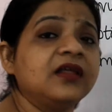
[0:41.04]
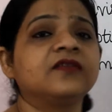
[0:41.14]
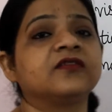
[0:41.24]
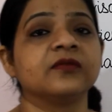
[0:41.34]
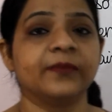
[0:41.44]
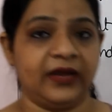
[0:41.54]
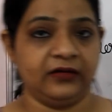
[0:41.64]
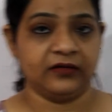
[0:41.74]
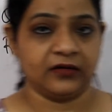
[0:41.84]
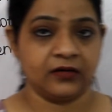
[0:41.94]
is
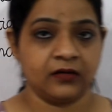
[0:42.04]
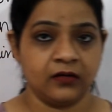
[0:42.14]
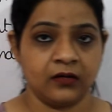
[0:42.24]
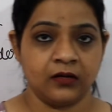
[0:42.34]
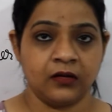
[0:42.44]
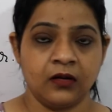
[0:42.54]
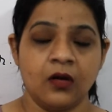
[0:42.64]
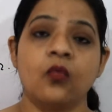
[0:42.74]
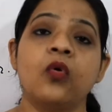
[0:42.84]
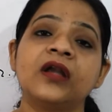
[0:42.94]
remainder?
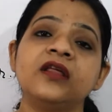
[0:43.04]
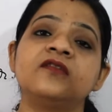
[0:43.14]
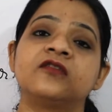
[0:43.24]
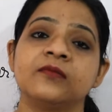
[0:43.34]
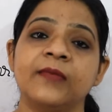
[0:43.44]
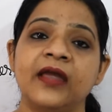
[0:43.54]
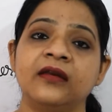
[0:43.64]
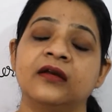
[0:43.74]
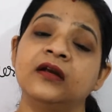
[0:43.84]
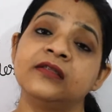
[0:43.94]
What is
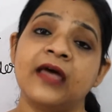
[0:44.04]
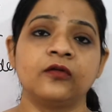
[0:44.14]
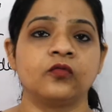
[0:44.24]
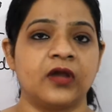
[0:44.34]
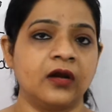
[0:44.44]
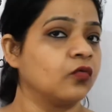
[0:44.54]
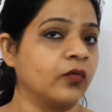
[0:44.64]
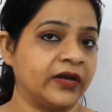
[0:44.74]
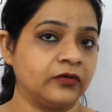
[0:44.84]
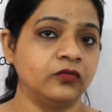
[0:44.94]
remainder that we are
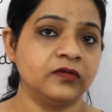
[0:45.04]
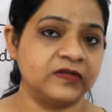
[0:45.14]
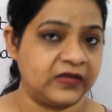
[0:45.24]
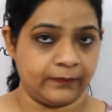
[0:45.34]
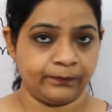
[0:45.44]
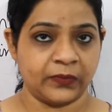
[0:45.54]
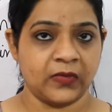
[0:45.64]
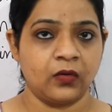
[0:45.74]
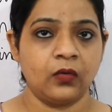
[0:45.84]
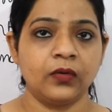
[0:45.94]
going to see?
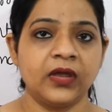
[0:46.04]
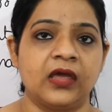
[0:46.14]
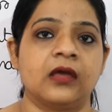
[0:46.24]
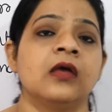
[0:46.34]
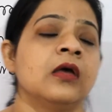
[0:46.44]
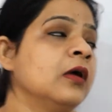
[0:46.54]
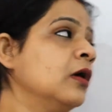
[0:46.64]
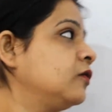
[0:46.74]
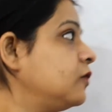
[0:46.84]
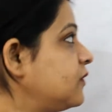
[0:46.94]
Okay,
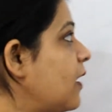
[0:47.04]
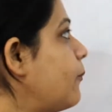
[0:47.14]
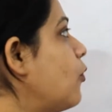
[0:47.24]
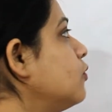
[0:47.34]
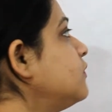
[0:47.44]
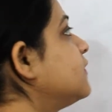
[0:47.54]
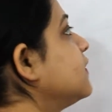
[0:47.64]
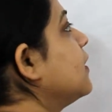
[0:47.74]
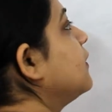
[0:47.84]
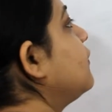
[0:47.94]
so
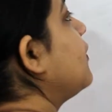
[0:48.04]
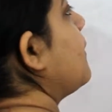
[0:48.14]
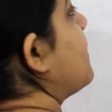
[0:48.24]
suppose three